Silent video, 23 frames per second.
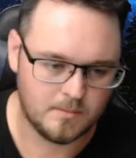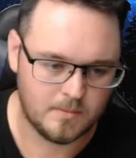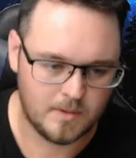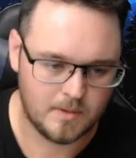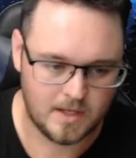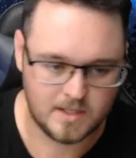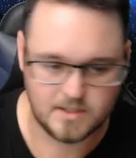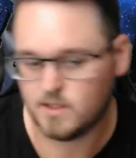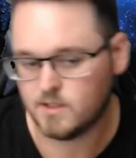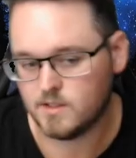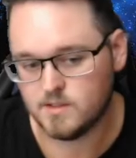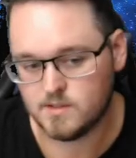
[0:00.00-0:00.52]

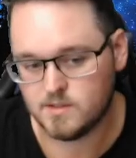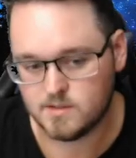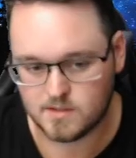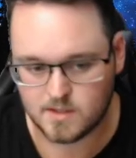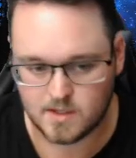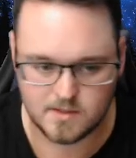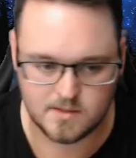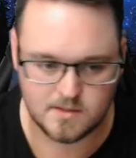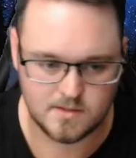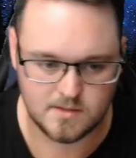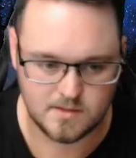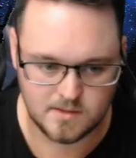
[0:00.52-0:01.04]
As I
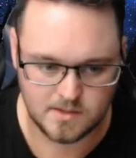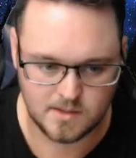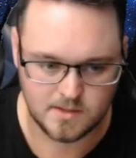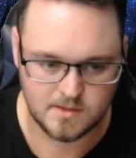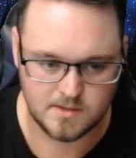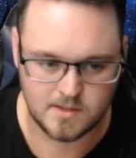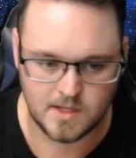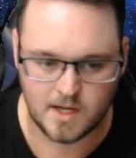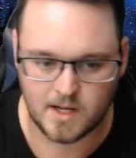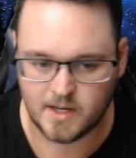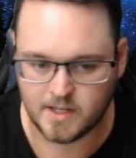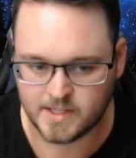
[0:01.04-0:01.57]
discussed,
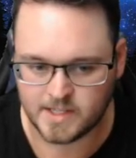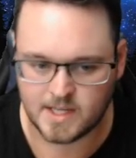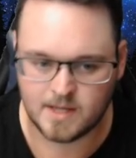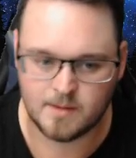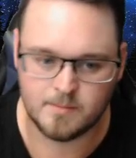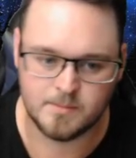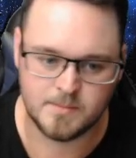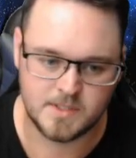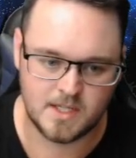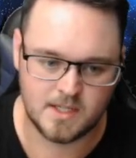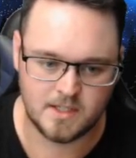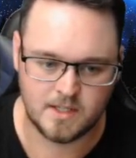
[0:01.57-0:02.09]
Darling
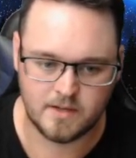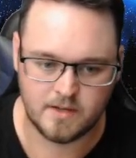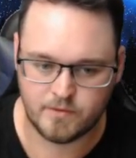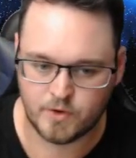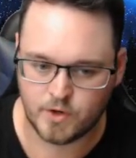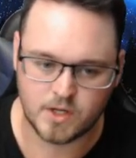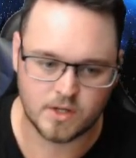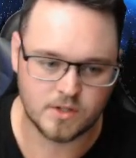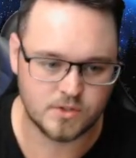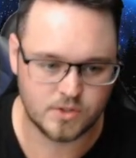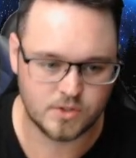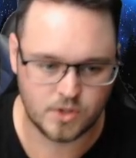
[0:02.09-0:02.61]
comes in. They've
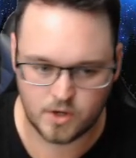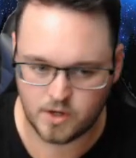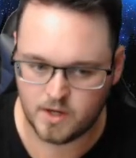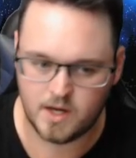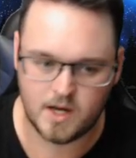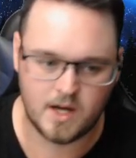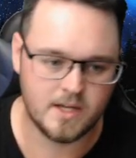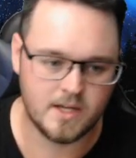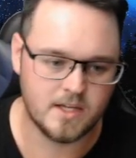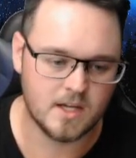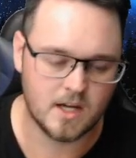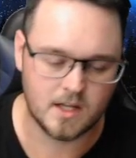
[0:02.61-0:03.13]
already got
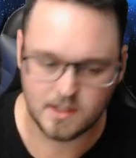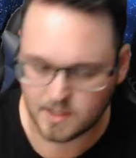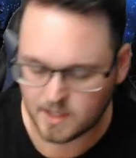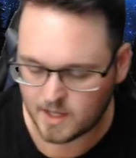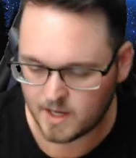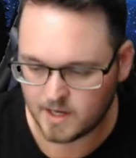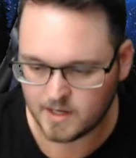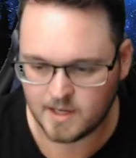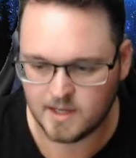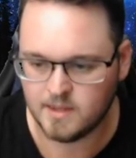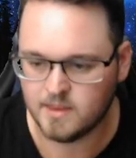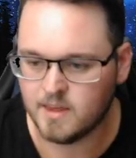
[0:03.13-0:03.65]
Zohar, you got
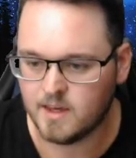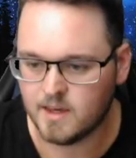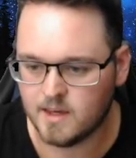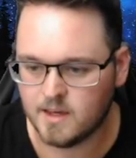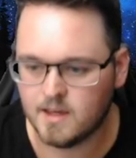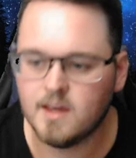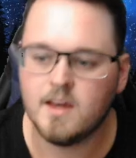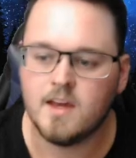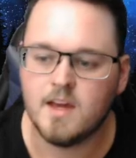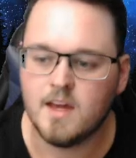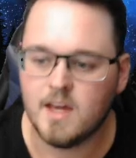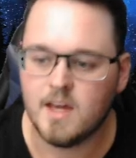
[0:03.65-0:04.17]
Larky there,
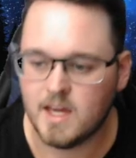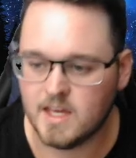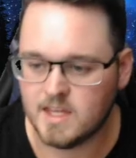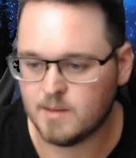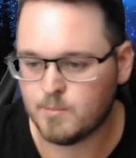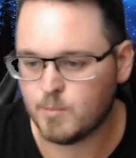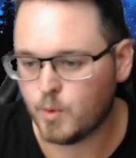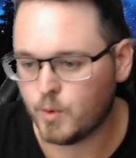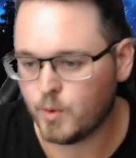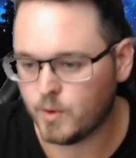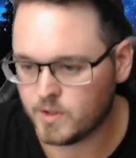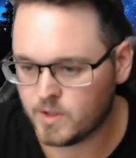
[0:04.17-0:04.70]
and they
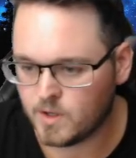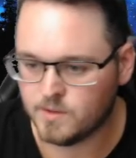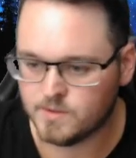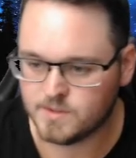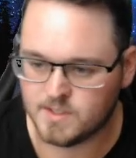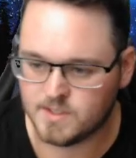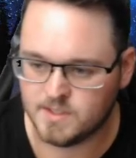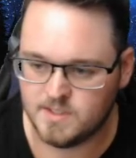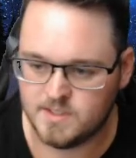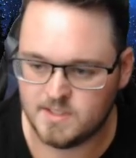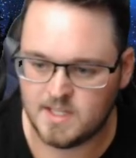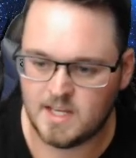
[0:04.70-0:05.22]
brought in
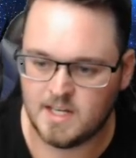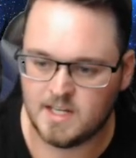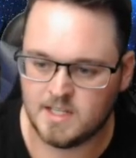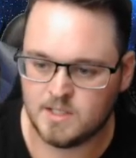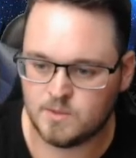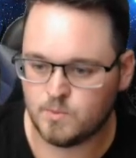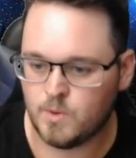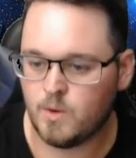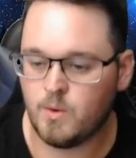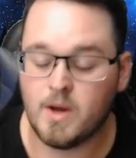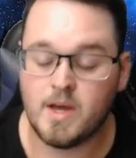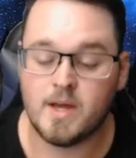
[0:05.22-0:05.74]
Constantine as
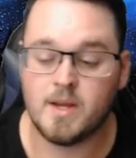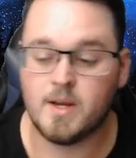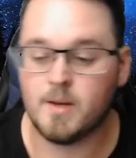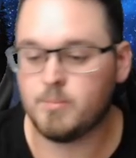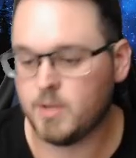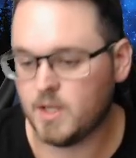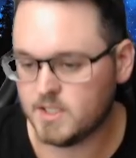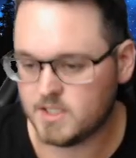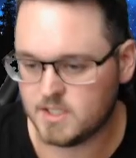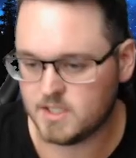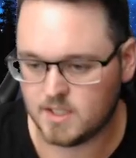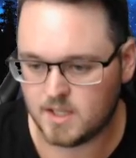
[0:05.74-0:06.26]
well, and
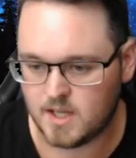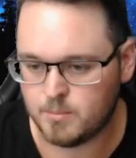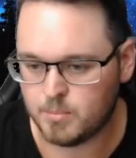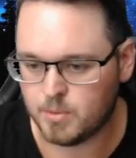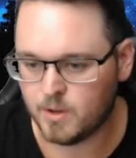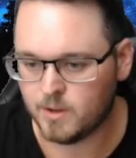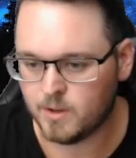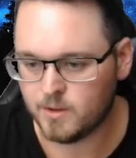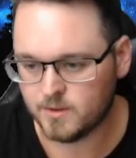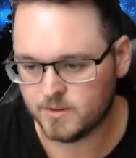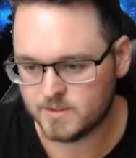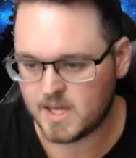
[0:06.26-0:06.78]
plus a
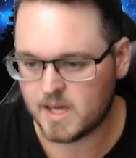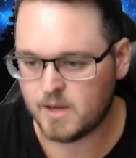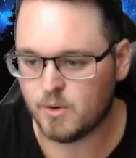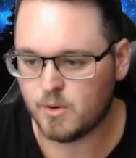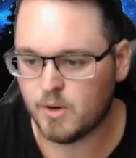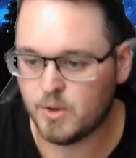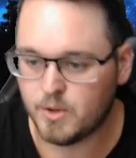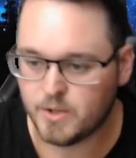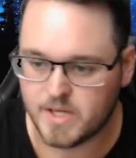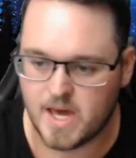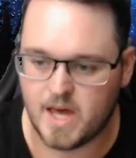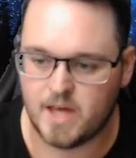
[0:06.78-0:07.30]
couple others that we
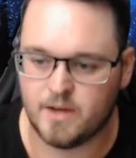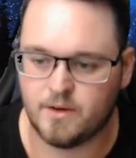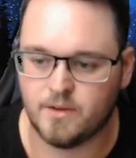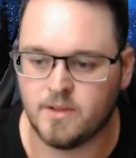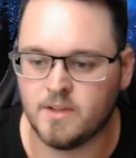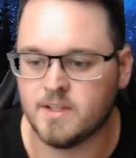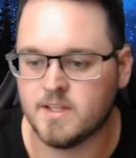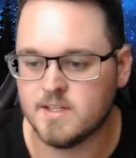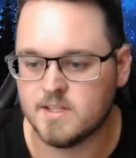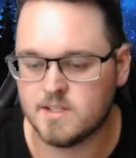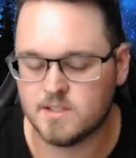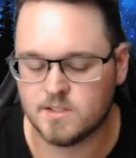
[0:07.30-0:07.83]
already had on
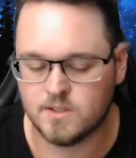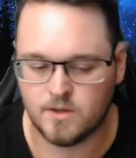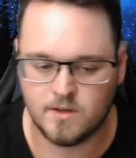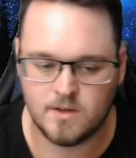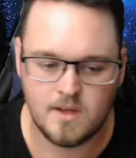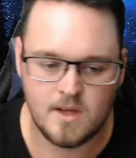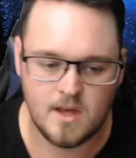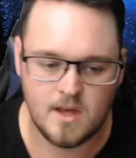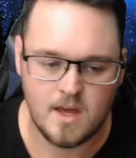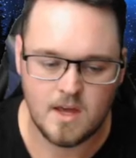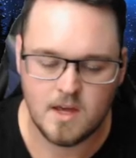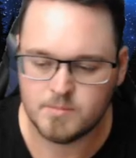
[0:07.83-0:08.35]
the list. So
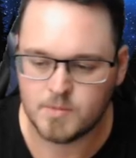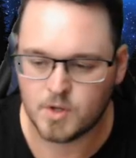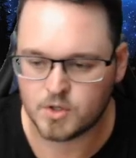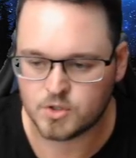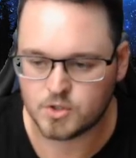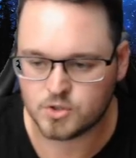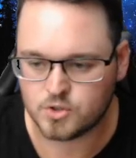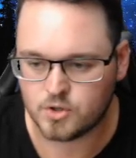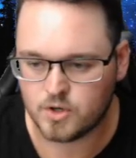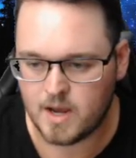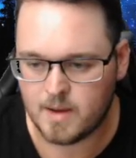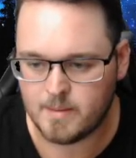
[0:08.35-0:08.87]
not
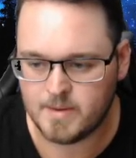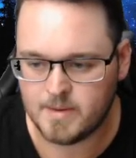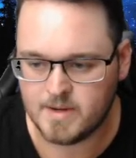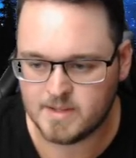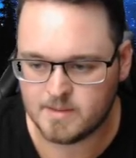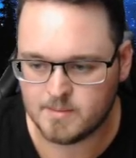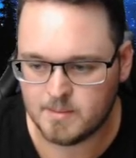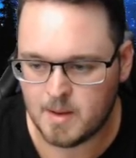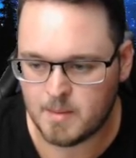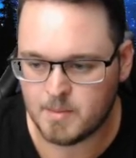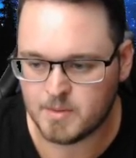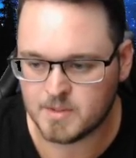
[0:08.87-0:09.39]
sure how
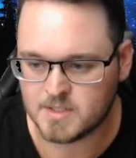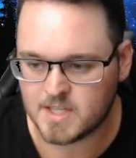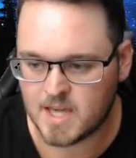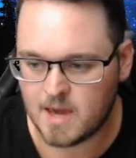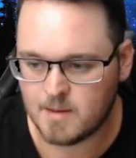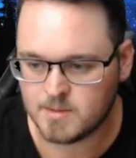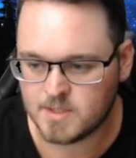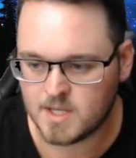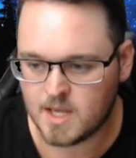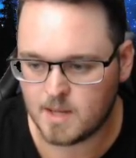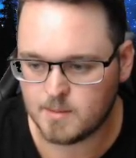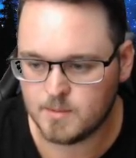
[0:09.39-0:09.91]
much
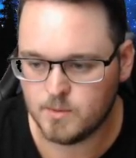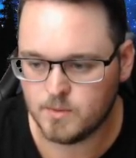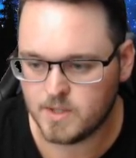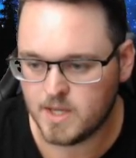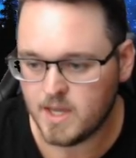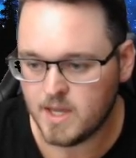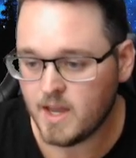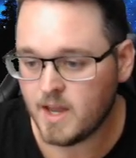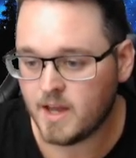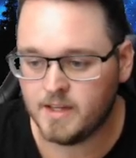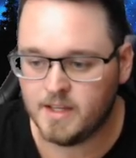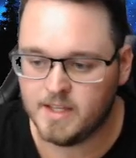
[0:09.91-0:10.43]
game time he'll
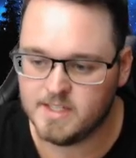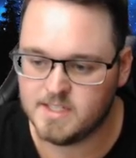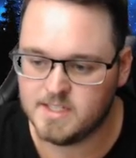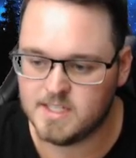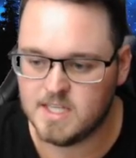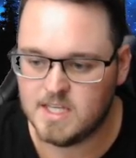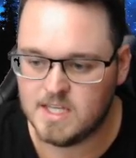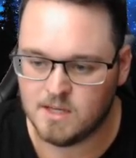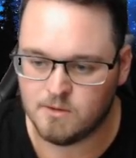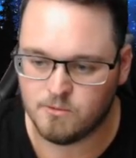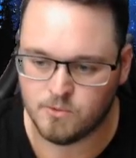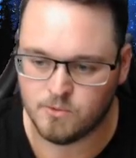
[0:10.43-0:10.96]
get unless
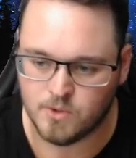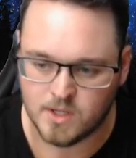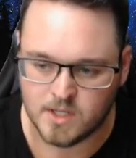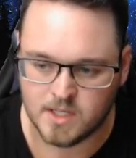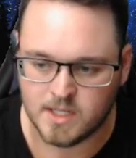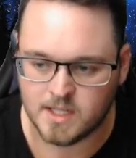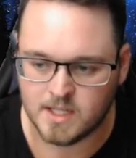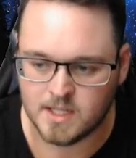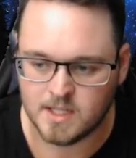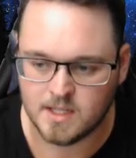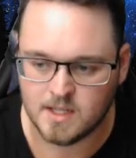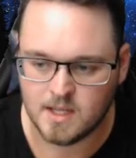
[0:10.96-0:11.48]
he can
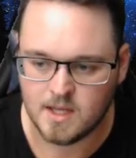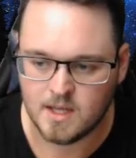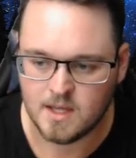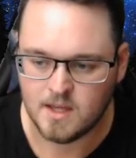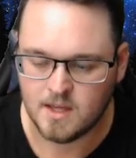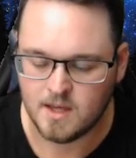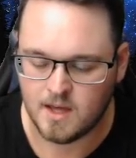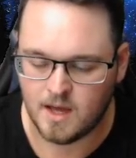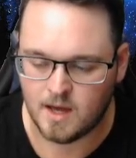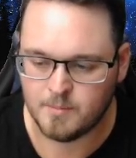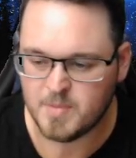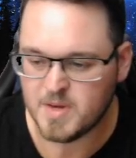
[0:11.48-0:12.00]
really
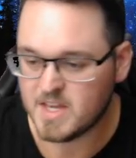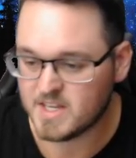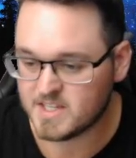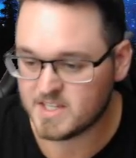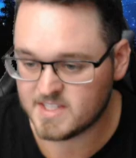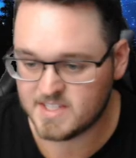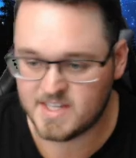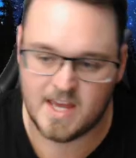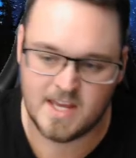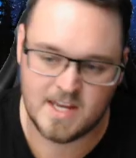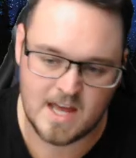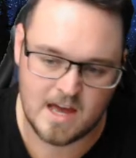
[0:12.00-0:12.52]
be a
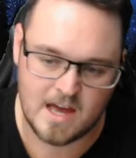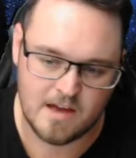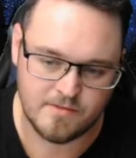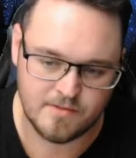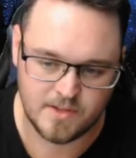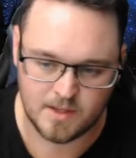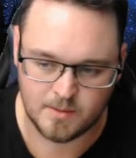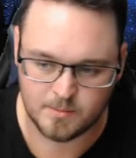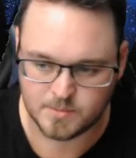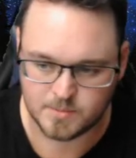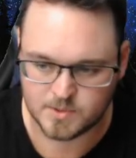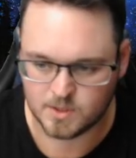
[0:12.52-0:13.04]
standout for
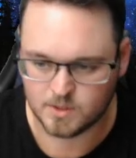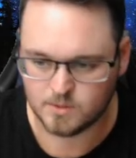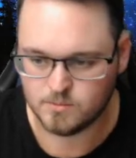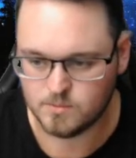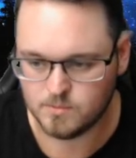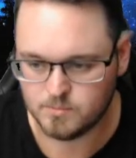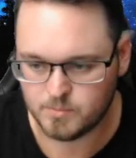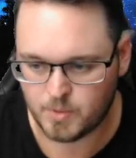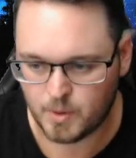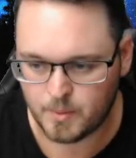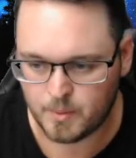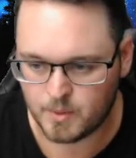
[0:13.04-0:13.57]
them. So
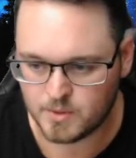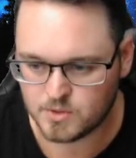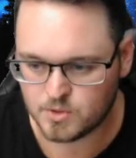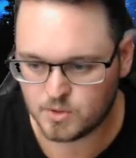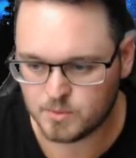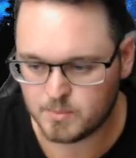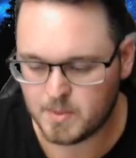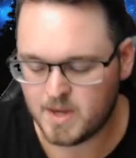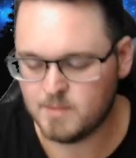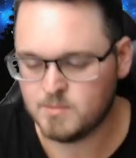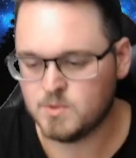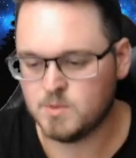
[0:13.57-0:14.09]
probably won't talk
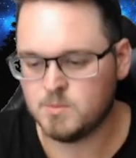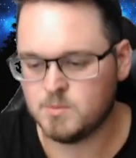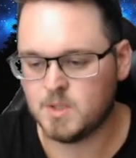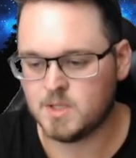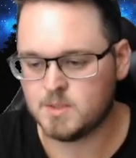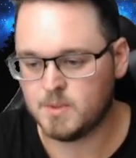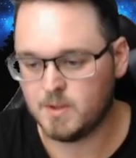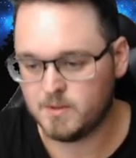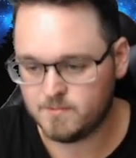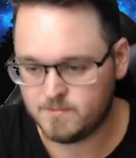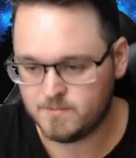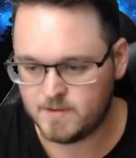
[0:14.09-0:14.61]
about him too much,
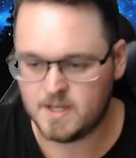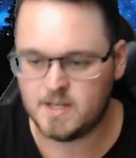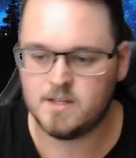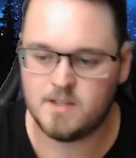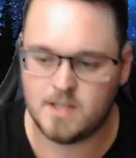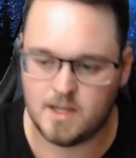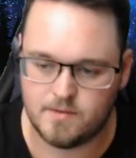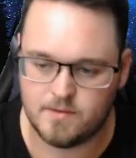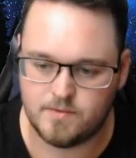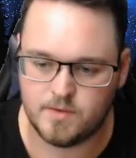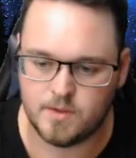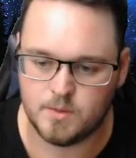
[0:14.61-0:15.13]
but Finn
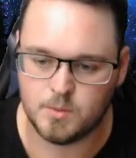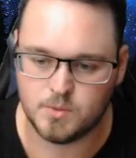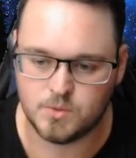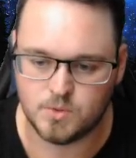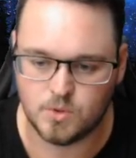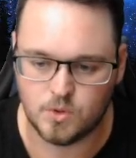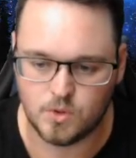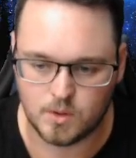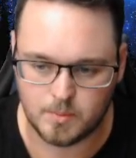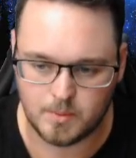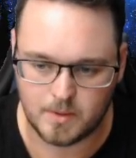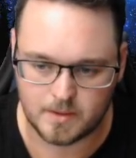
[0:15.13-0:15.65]
definitely we'll
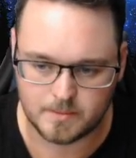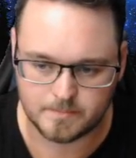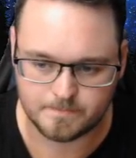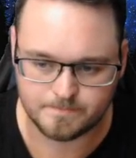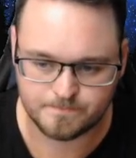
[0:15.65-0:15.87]
talk about.